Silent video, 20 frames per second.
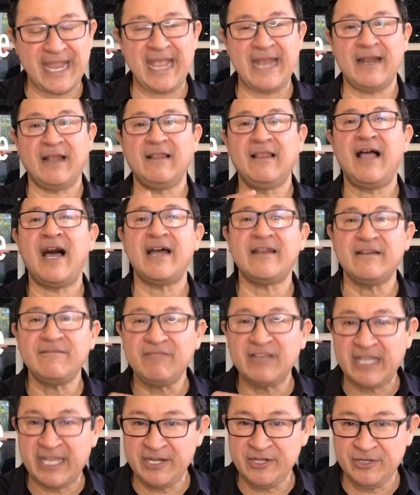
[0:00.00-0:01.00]
and a lot of
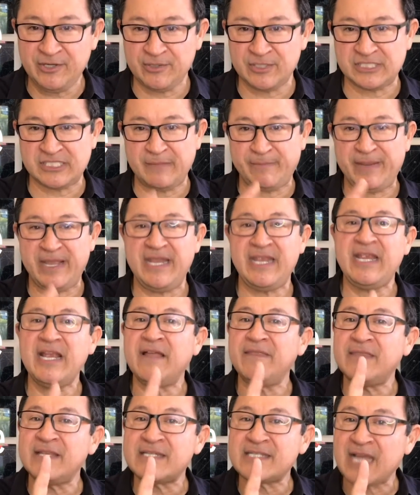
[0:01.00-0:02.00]
lenders, depending
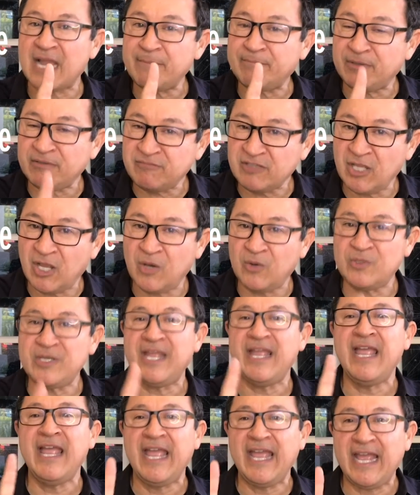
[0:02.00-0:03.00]
on the type of loan
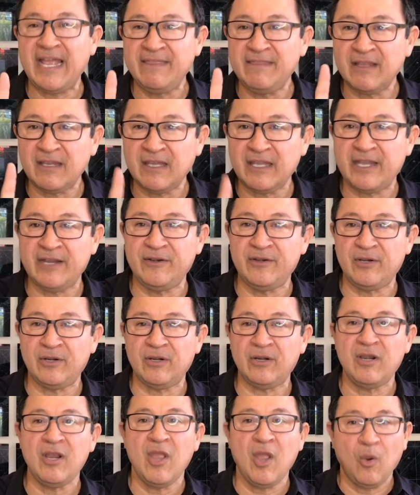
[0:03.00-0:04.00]
and the
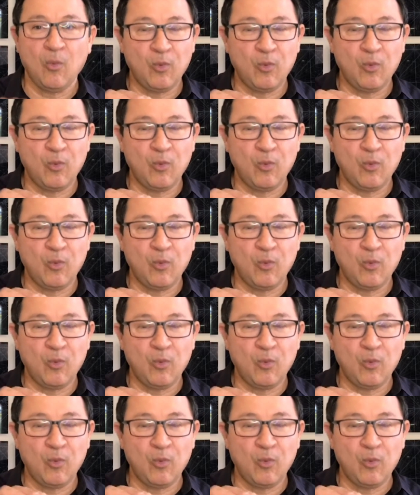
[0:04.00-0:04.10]
lender,